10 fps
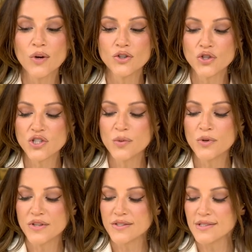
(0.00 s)
around your team
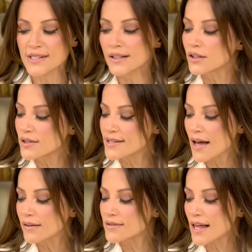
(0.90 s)
with this silly little
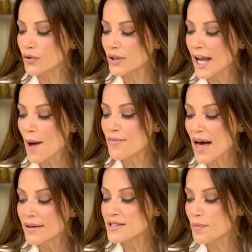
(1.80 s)
sal salary cap,
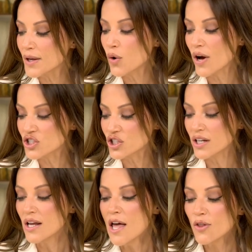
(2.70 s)
that is the big question
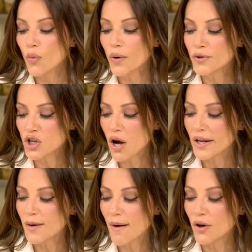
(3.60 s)
that we were
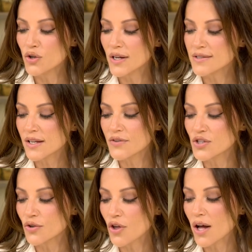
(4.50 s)
talking about, and you guys can give us
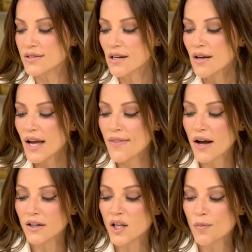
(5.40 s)
your thoughts. And that
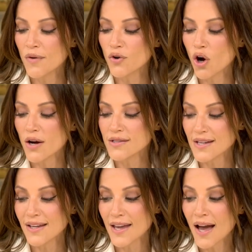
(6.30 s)
clip of Gronk
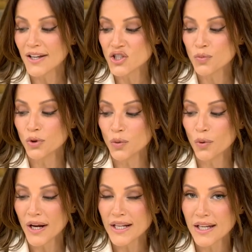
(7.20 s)
saying, yeah, he should pull a
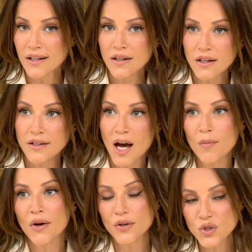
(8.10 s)
Brady, not
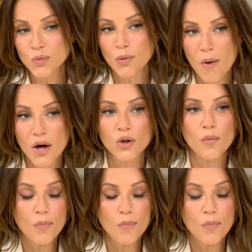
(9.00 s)
marry a supermodel,